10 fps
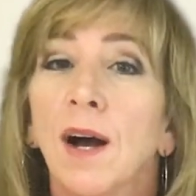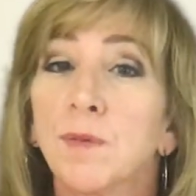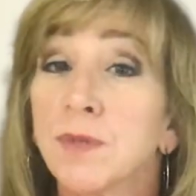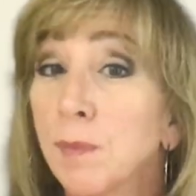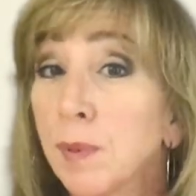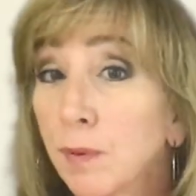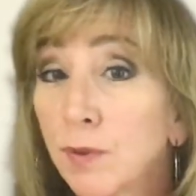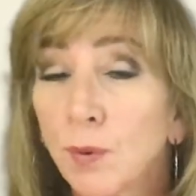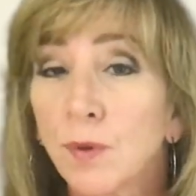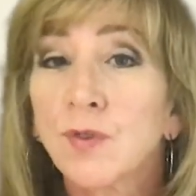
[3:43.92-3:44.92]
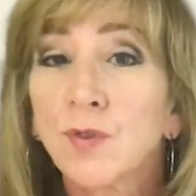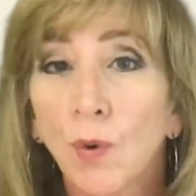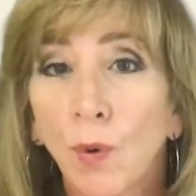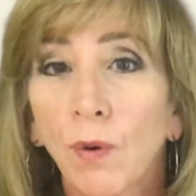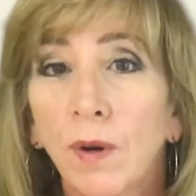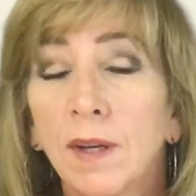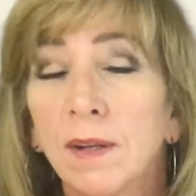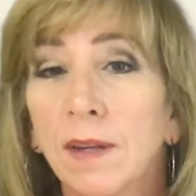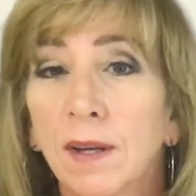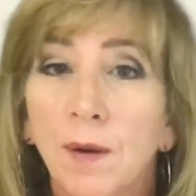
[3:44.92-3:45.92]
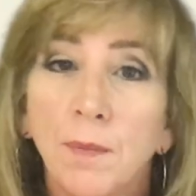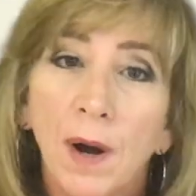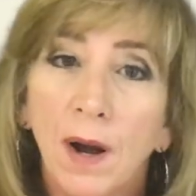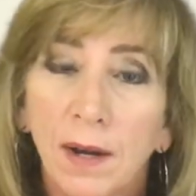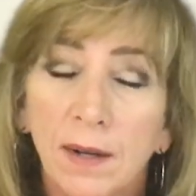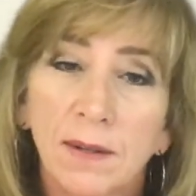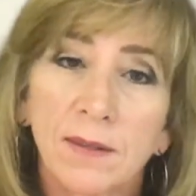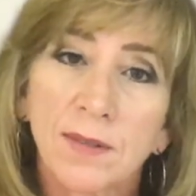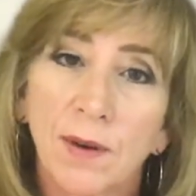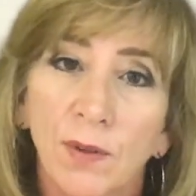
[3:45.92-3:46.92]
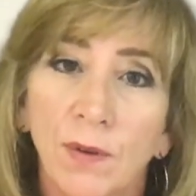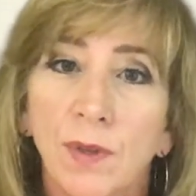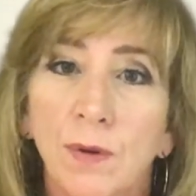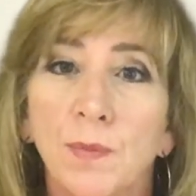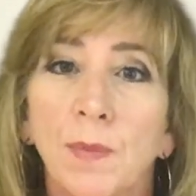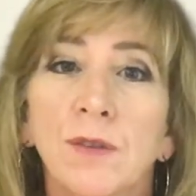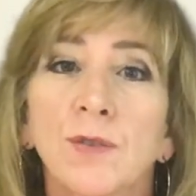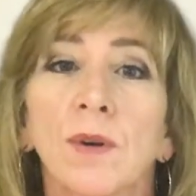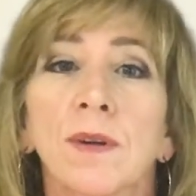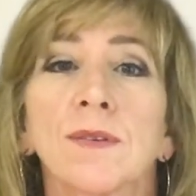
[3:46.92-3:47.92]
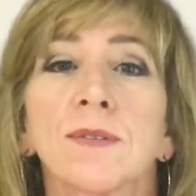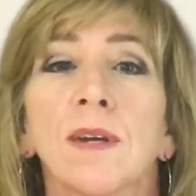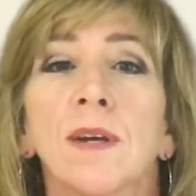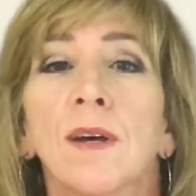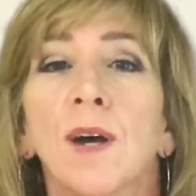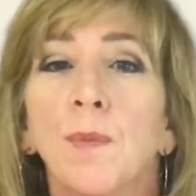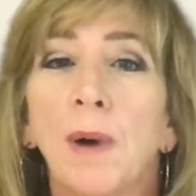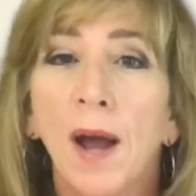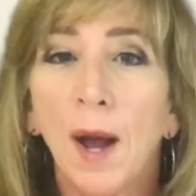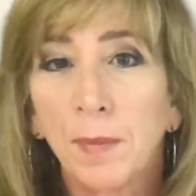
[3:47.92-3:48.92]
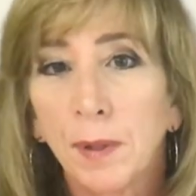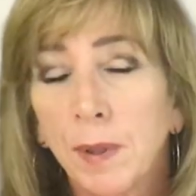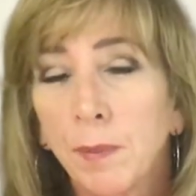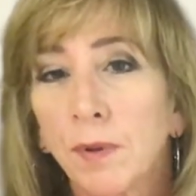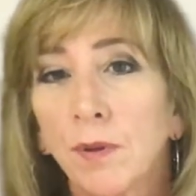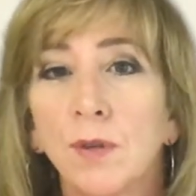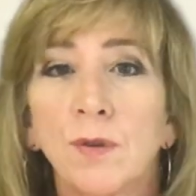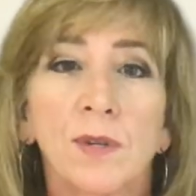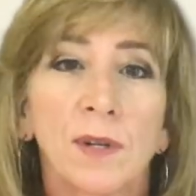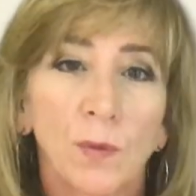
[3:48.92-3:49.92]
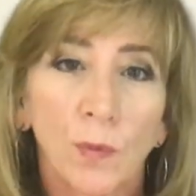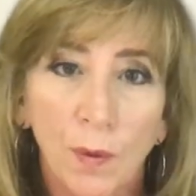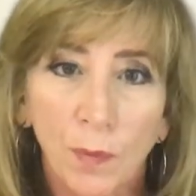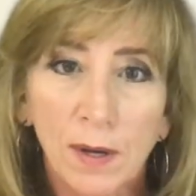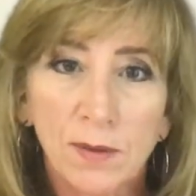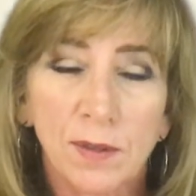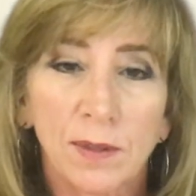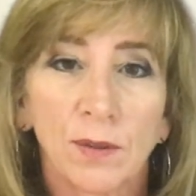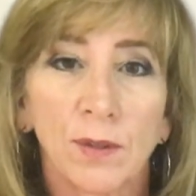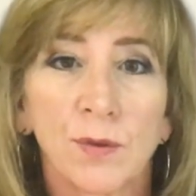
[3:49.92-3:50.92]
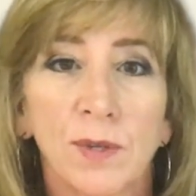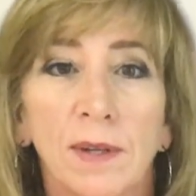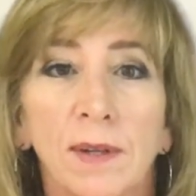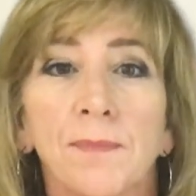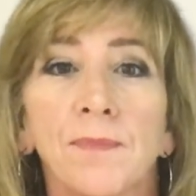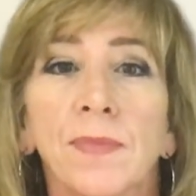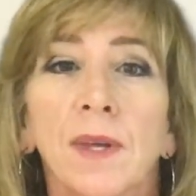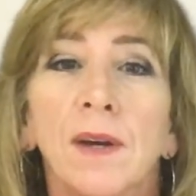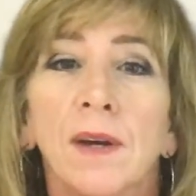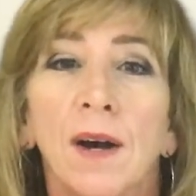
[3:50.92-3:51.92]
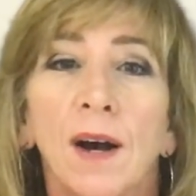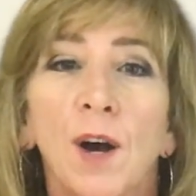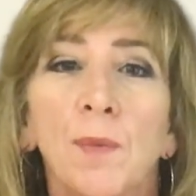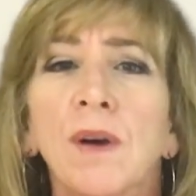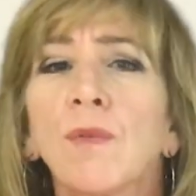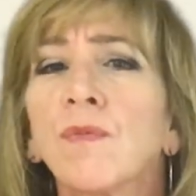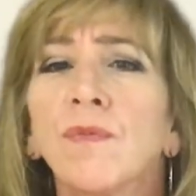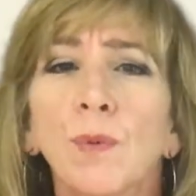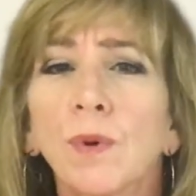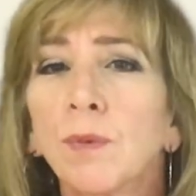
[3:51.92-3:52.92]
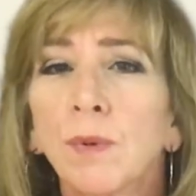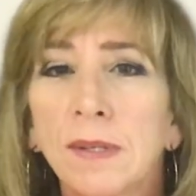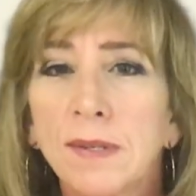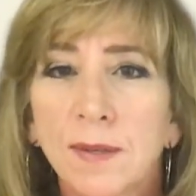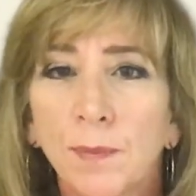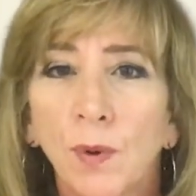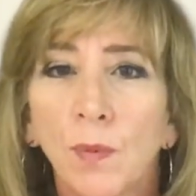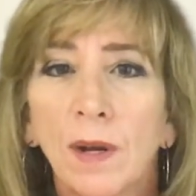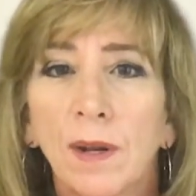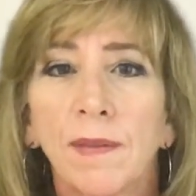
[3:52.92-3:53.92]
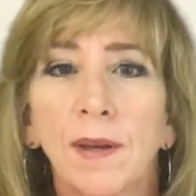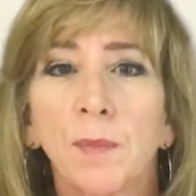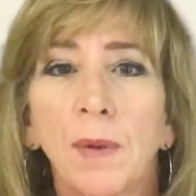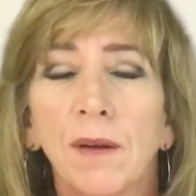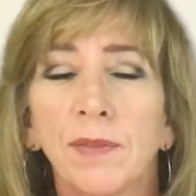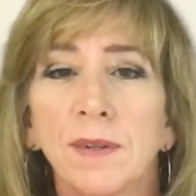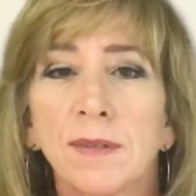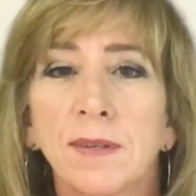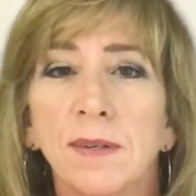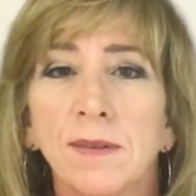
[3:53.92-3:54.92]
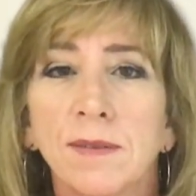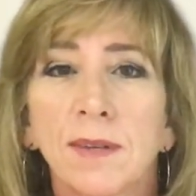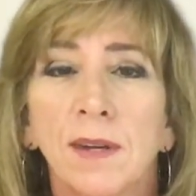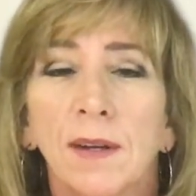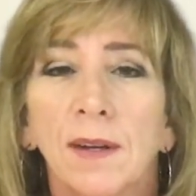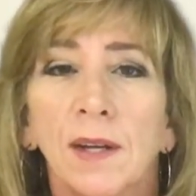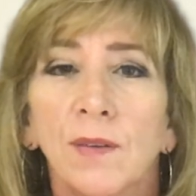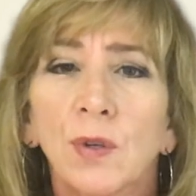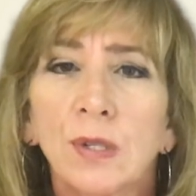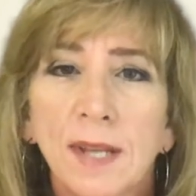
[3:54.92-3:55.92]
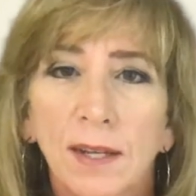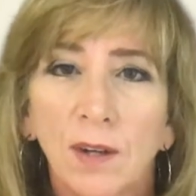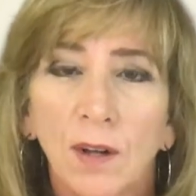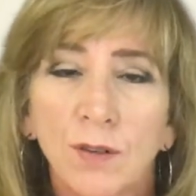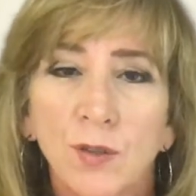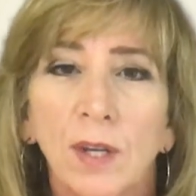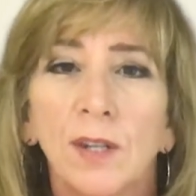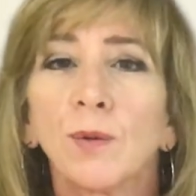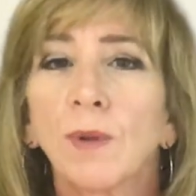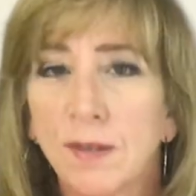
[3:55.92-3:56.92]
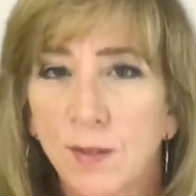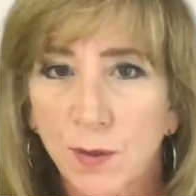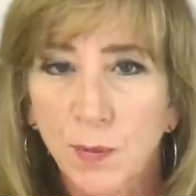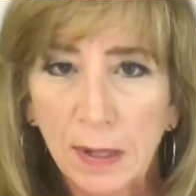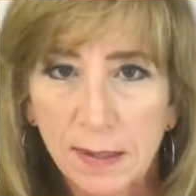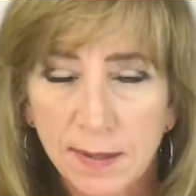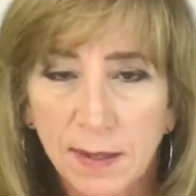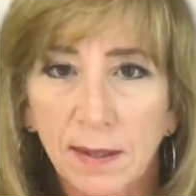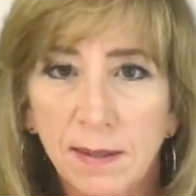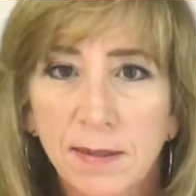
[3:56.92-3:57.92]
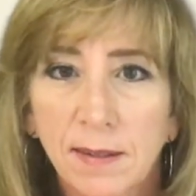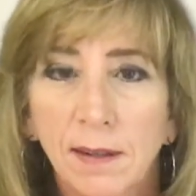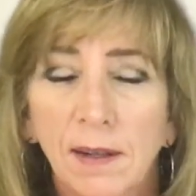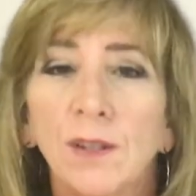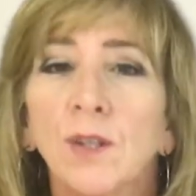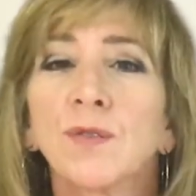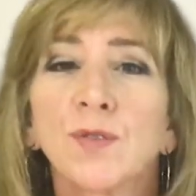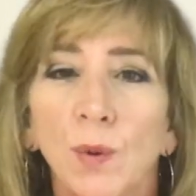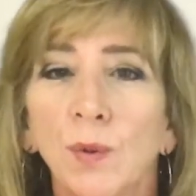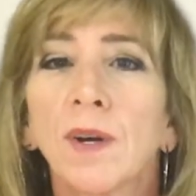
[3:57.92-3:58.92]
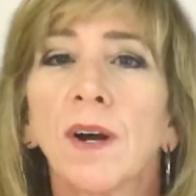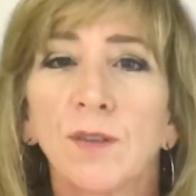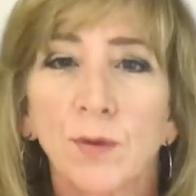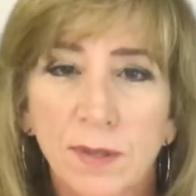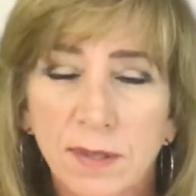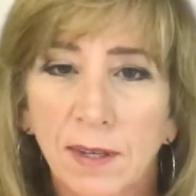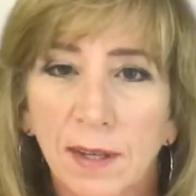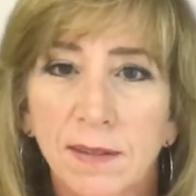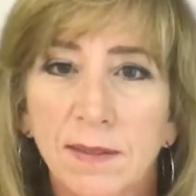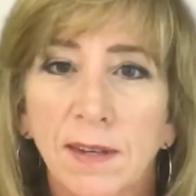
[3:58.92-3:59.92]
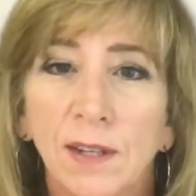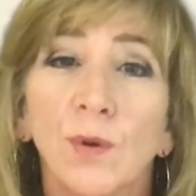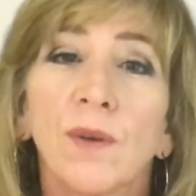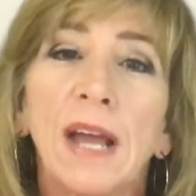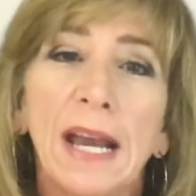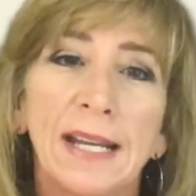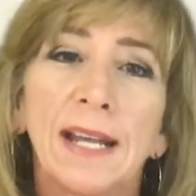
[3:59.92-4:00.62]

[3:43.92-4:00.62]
Some people do a scoring that combine several of those metrics about how many people are using it and what ways and they're using it. A really, really simple way to think about this is if you're a technology and you license by seat and you've sold 100 seats and you have 80